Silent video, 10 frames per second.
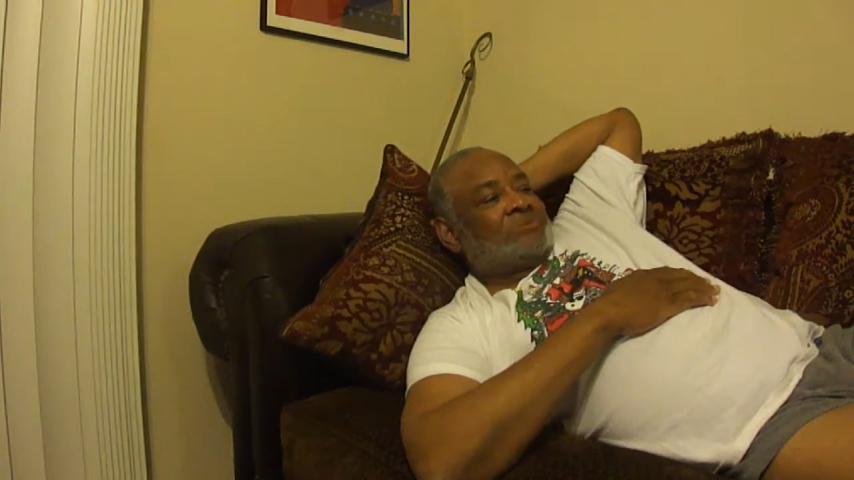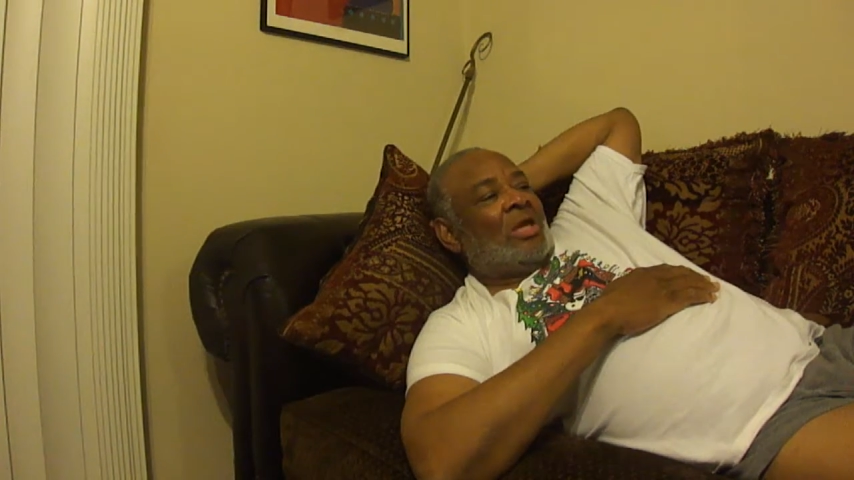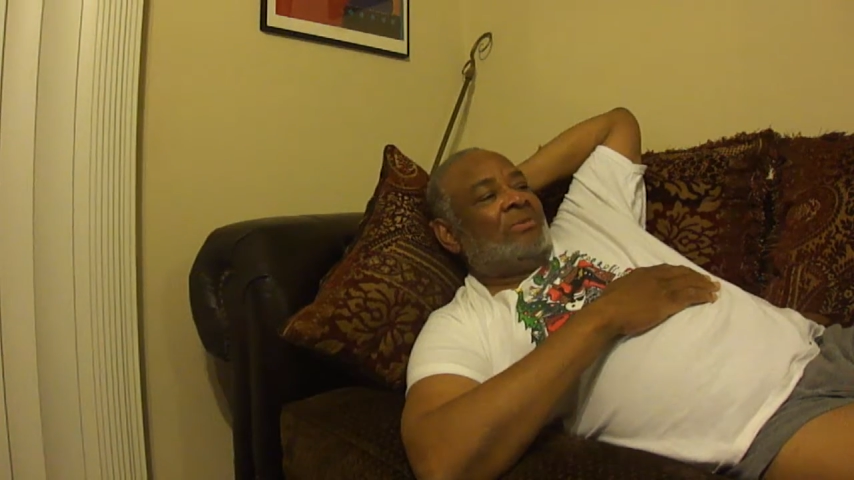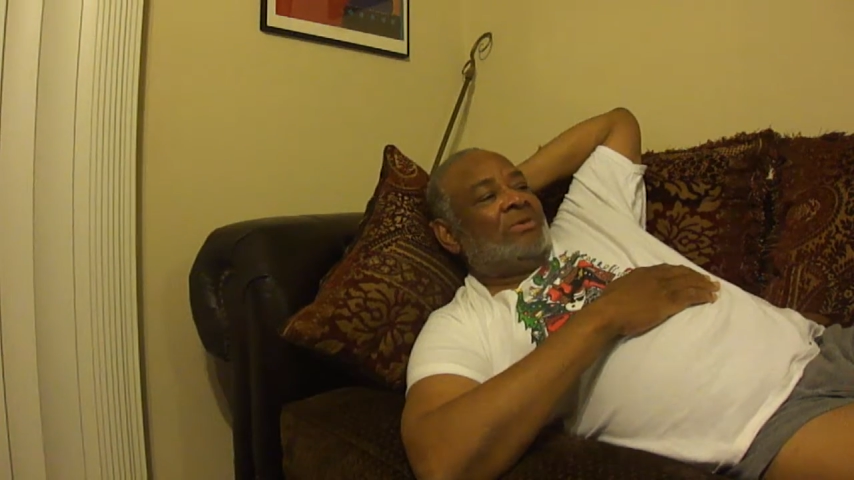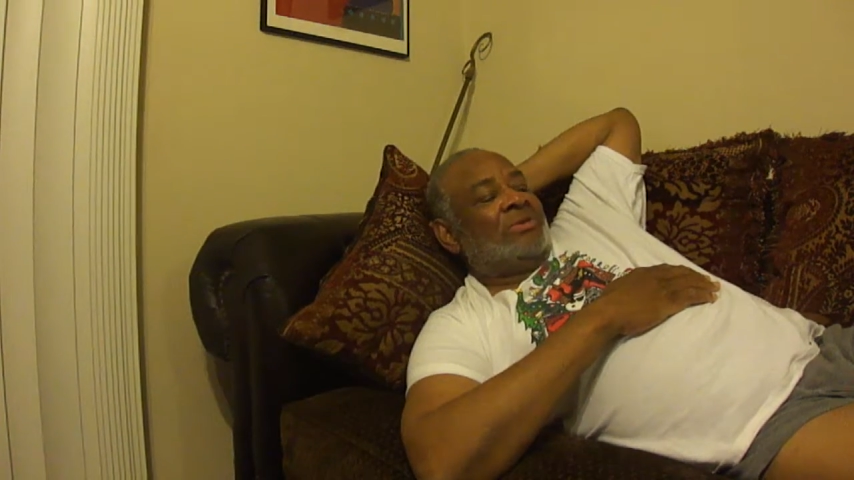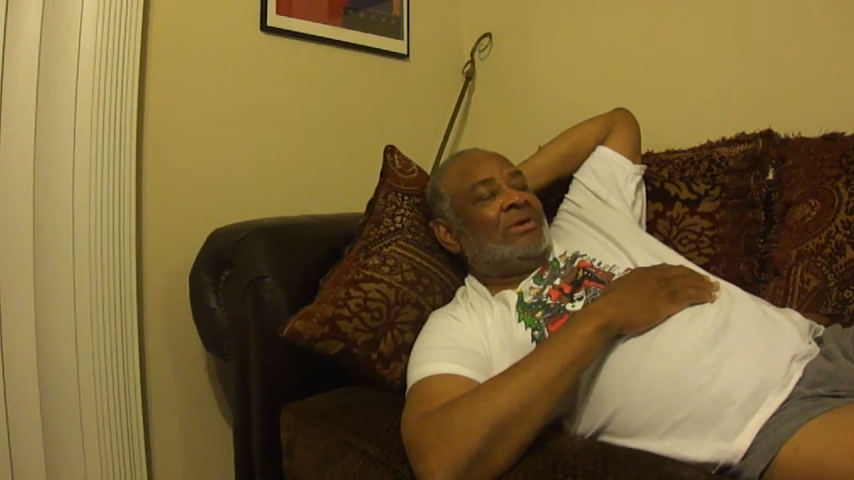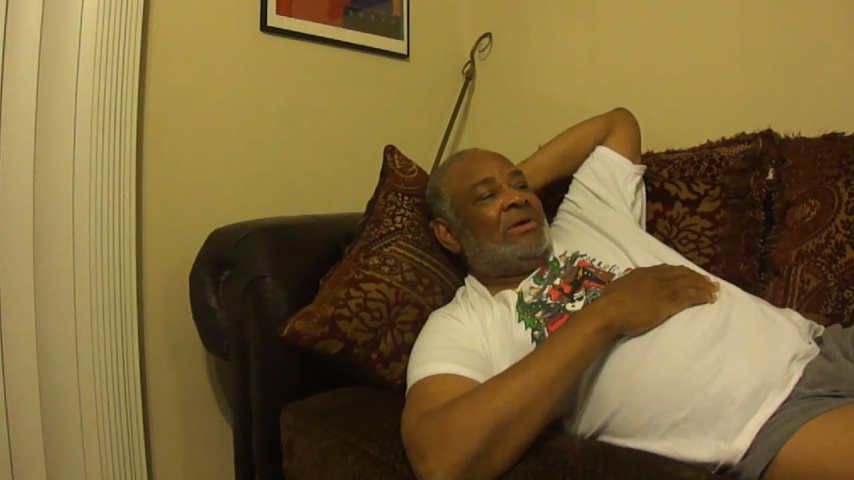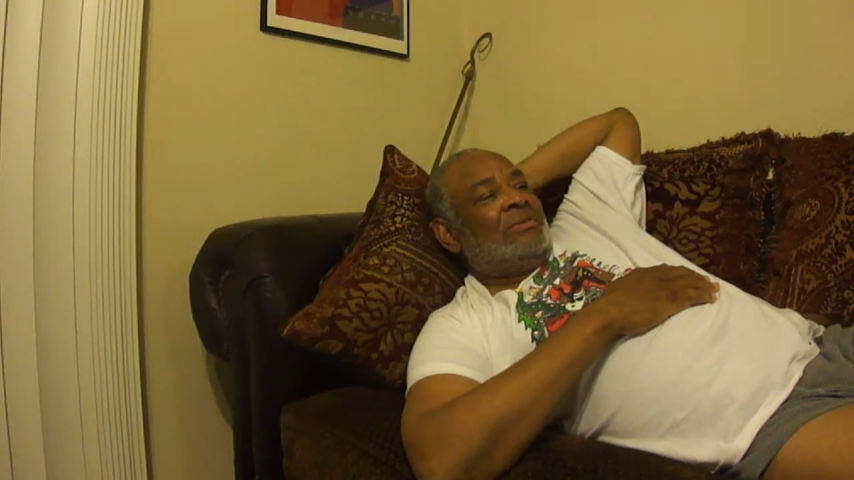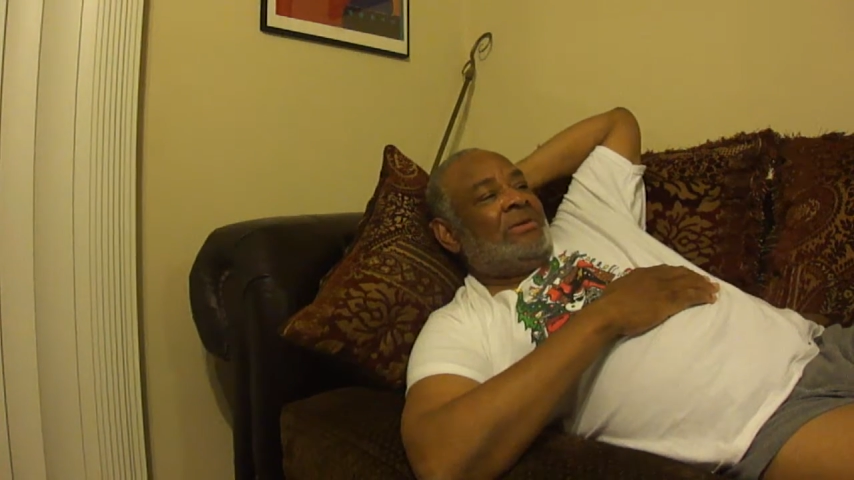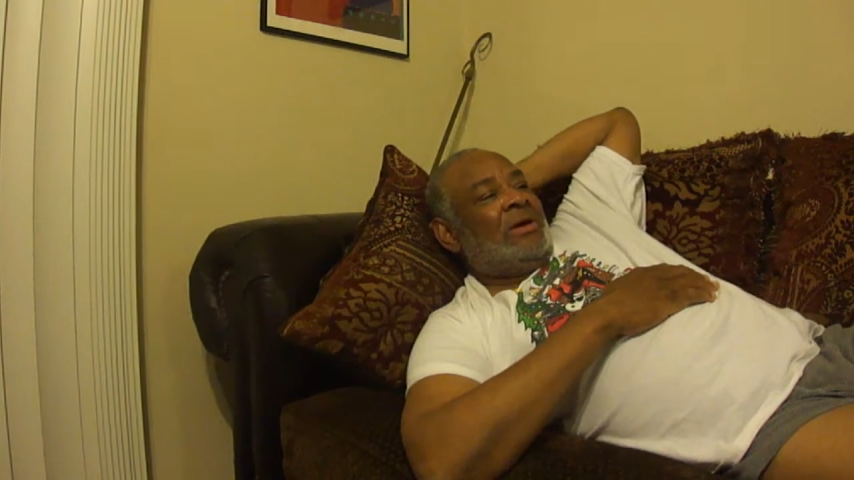Come to think
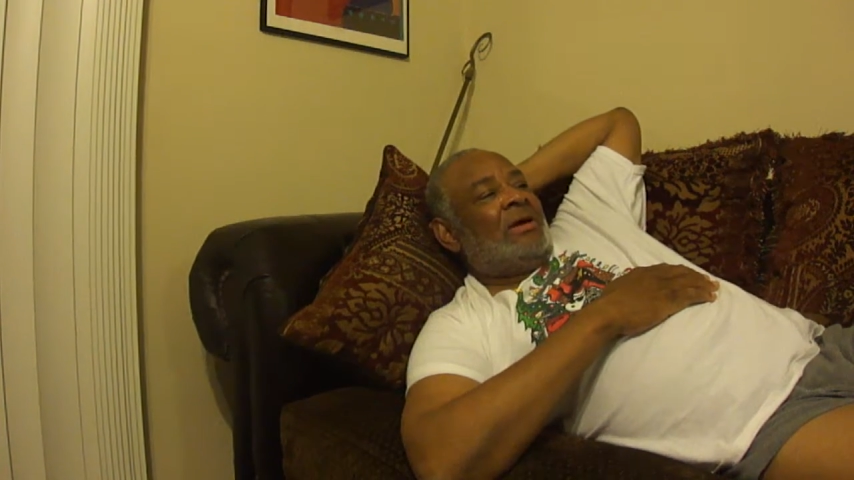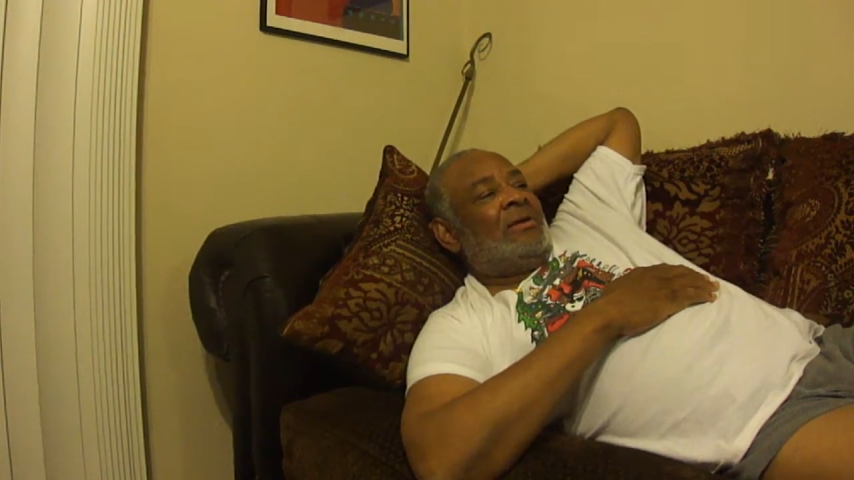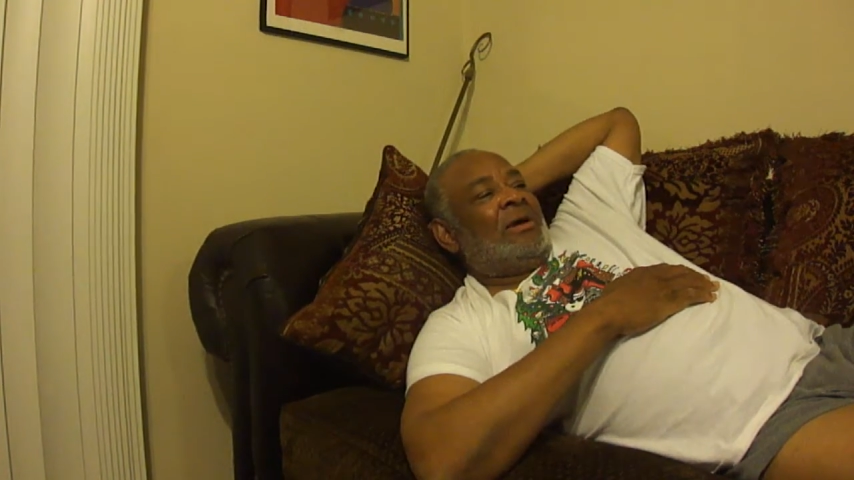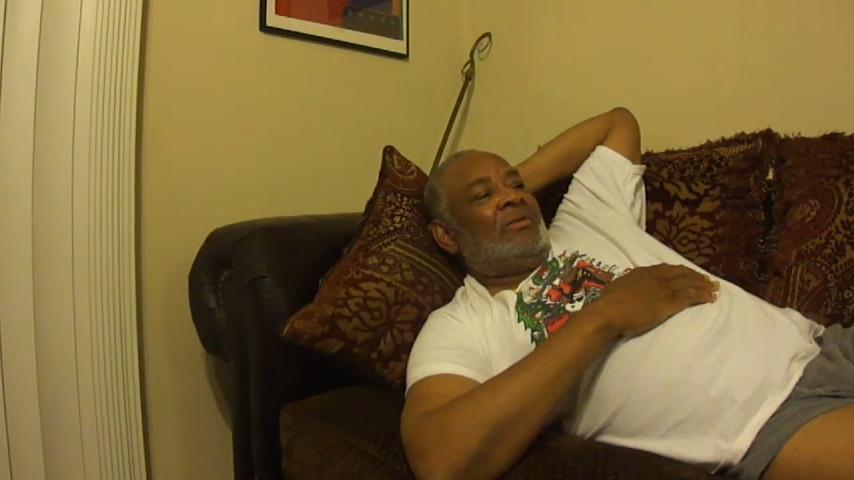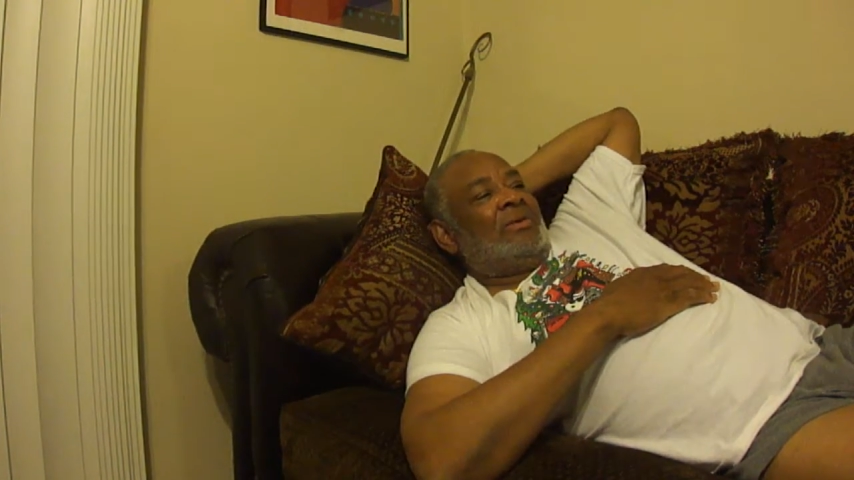of it, they all are